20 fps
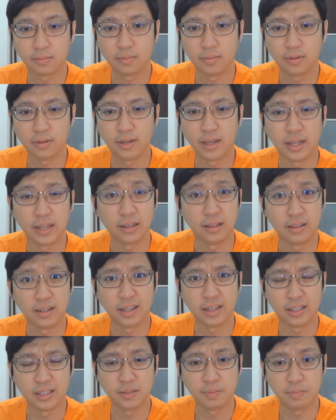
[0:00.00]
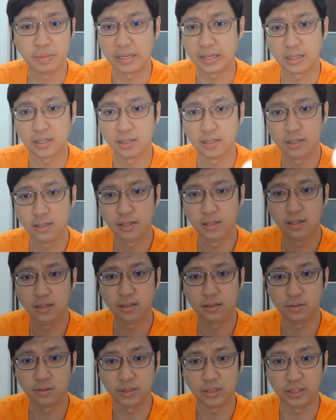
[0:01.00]
and speak.
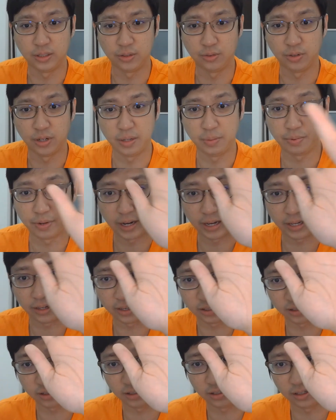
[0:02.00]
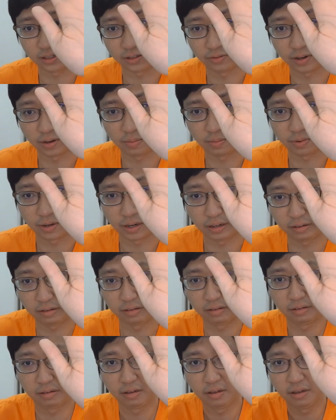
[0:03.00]
So it is really bright. You can see it's very
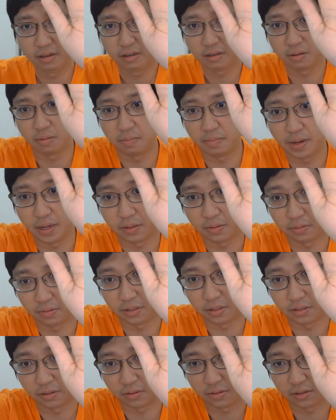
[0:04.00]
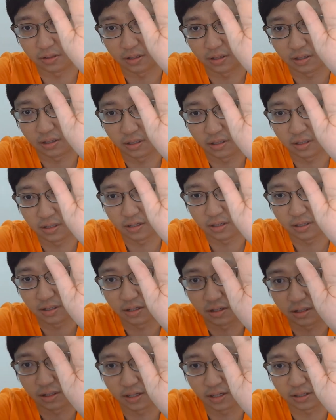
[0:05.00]
bright compared to this. You see,
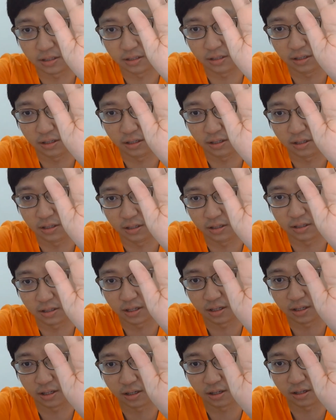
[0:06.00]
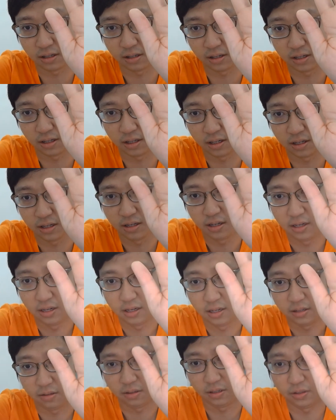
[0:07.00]
you can see it's getting, yeah,
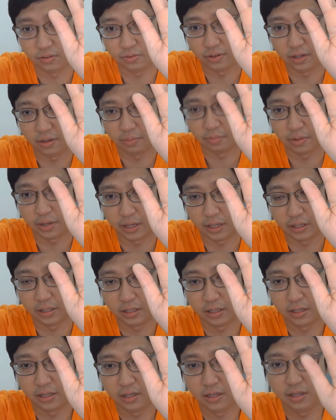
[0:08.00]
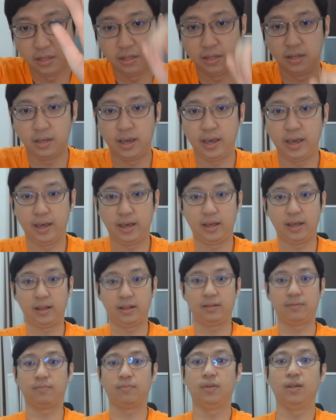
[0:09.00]
so it's really bright. And
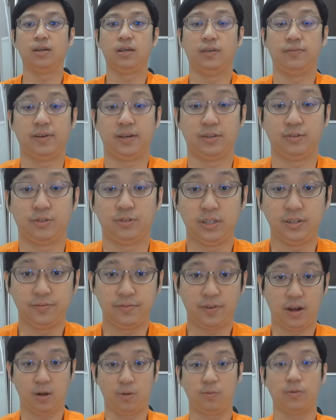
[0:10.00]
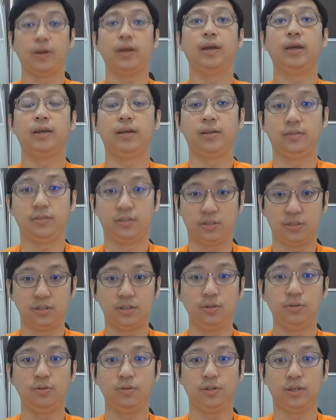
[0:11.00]
if I sit far away, you're
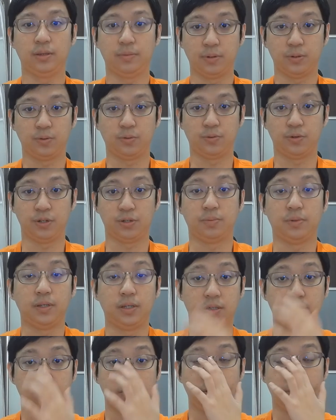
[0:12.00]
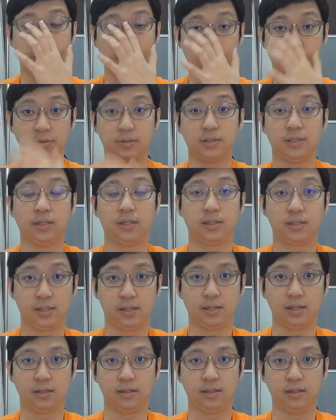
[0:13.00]
still able to reach me. You're still able to see
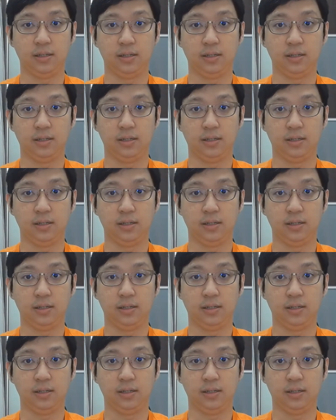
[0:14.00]
clearly.